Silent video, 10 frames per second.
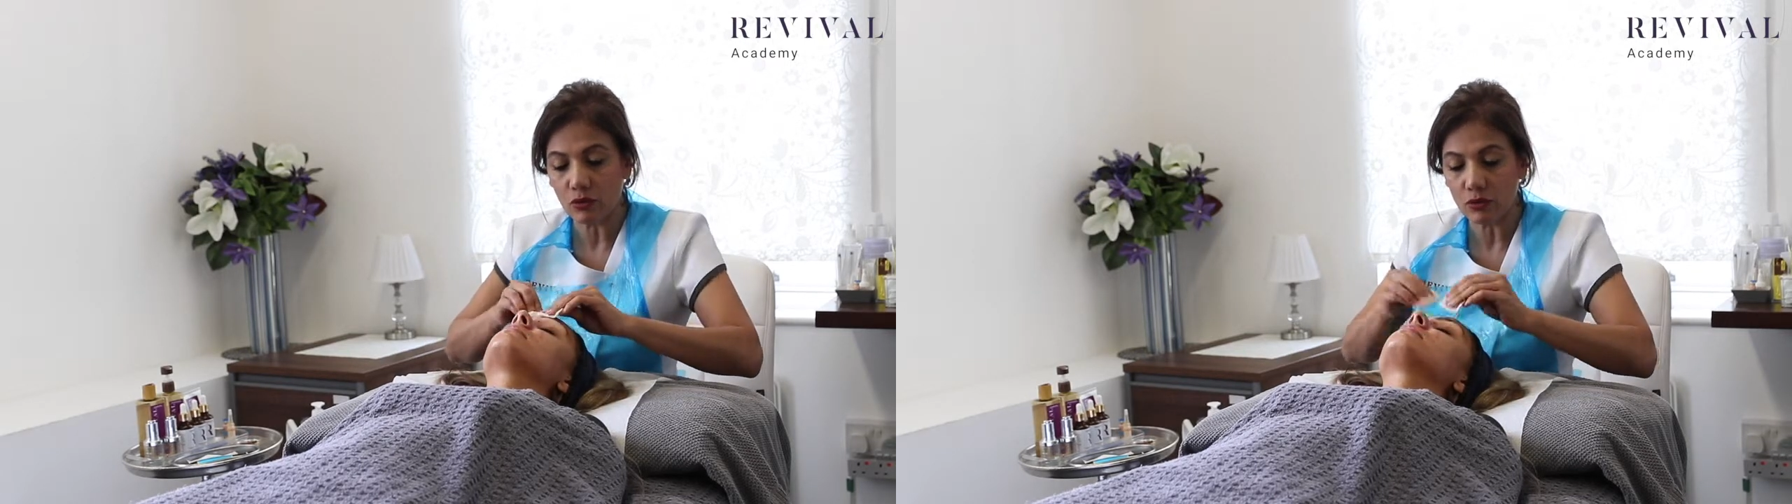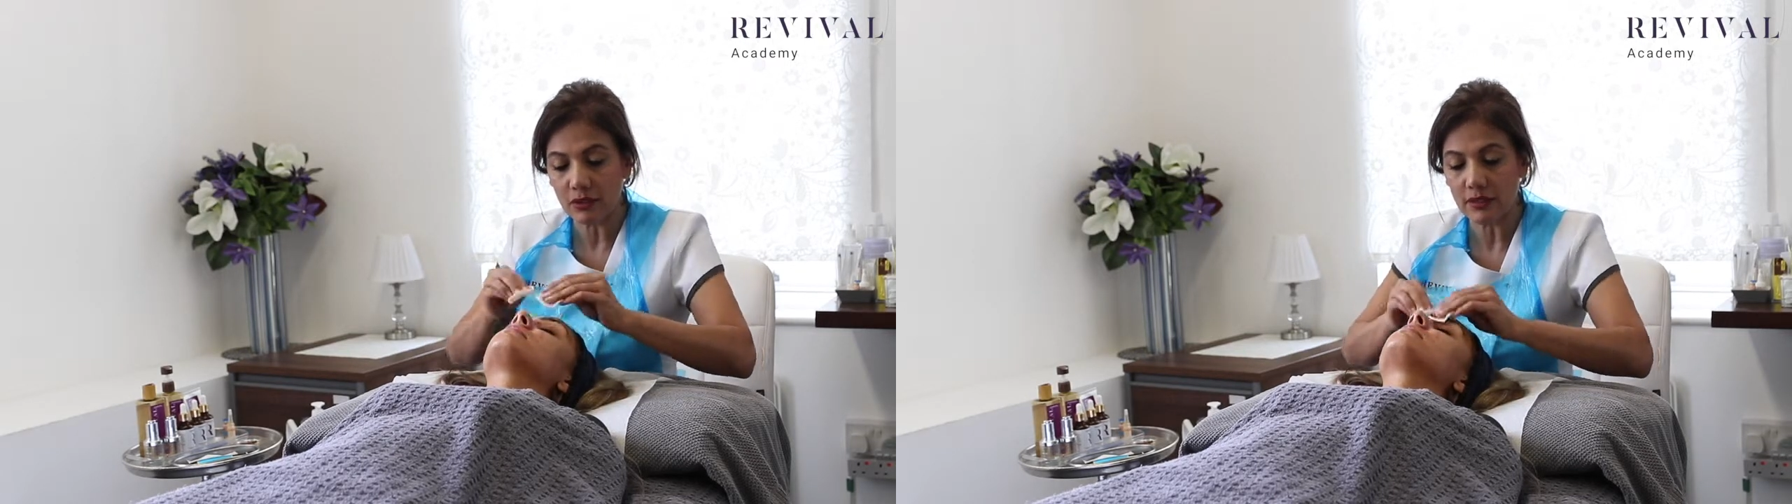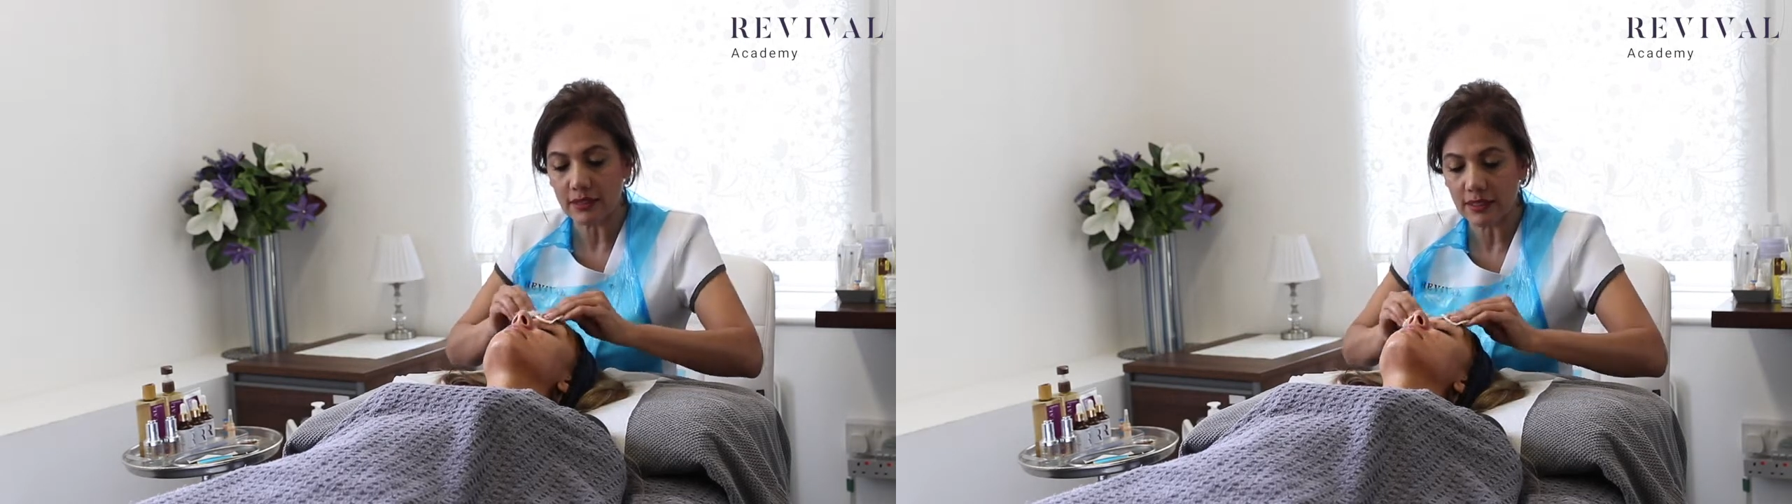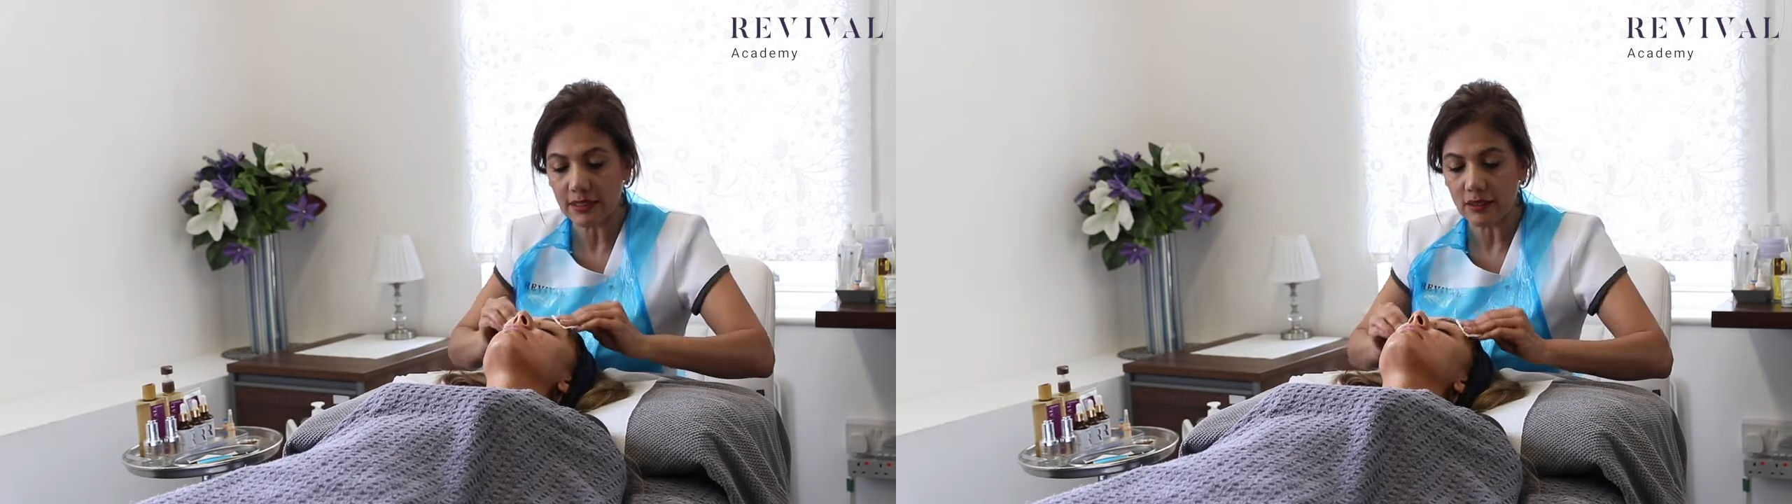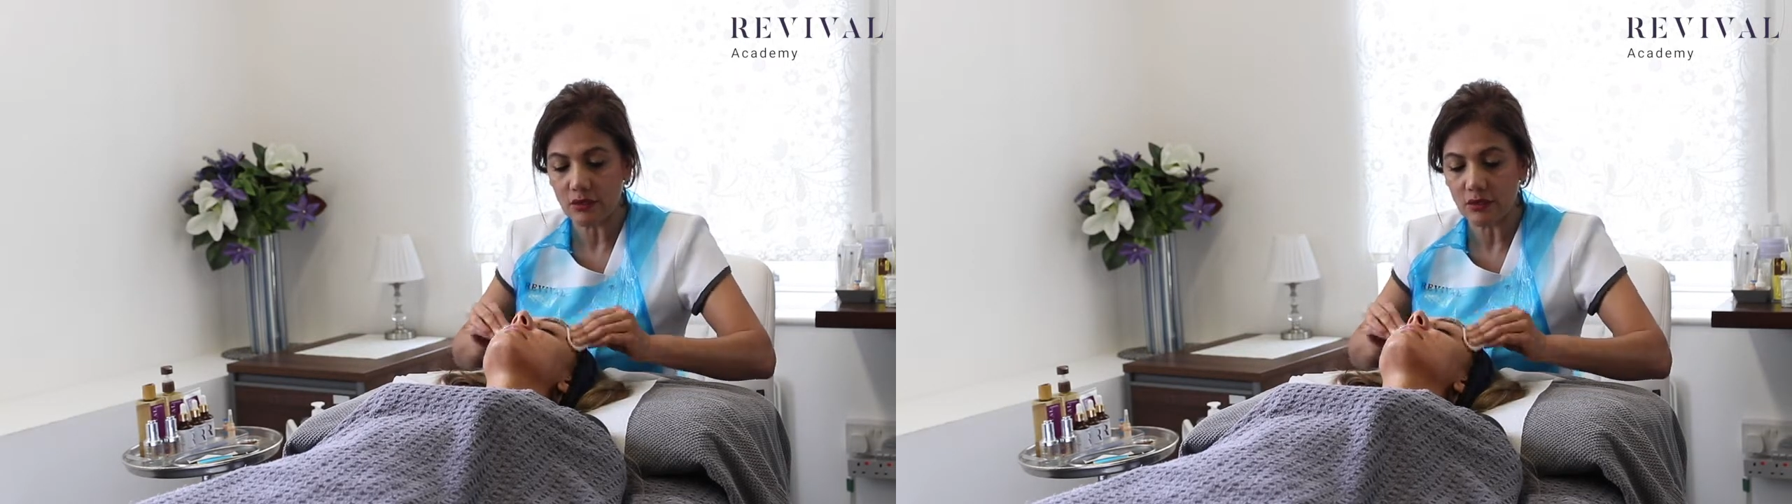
onto the skin,